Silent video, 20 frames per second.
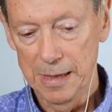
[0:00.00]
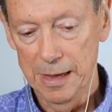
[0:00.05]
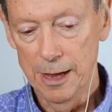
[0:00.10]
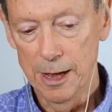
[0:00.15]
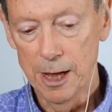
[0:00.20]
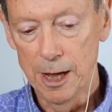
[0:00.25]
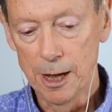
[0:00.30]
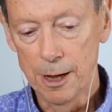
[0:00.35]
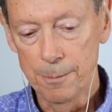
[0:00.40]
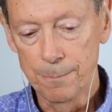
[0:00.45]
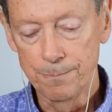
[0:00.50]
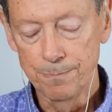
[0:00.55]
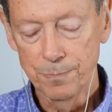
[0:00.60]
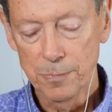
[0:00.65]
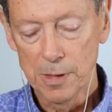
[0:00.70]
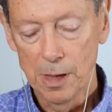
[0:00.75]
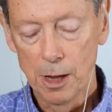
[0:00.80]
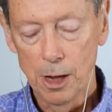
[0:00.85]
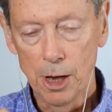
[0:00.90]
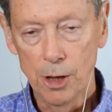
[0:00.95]
um,
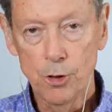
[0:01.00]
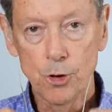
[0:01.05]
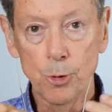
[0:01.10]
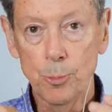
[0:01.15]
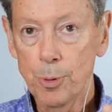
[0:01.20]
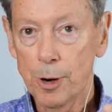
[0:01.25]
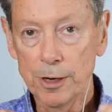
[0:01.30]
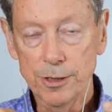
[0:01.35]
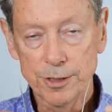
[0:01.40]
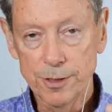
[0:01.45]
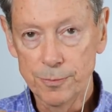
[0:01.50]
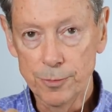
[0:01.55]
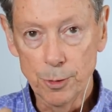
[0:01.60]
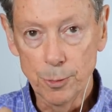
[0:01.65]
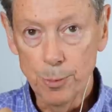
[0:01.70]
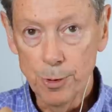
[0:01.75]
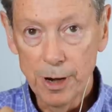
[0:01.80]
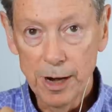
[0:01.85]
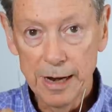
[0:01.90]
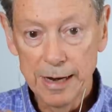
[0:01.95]
other parts of
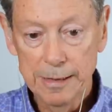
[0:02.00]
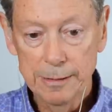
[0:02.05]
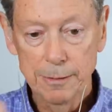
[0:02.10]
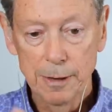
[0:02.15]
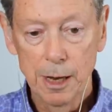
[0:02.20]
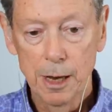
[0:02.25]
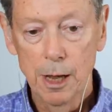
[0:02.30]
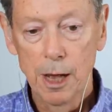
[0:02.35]
your brain.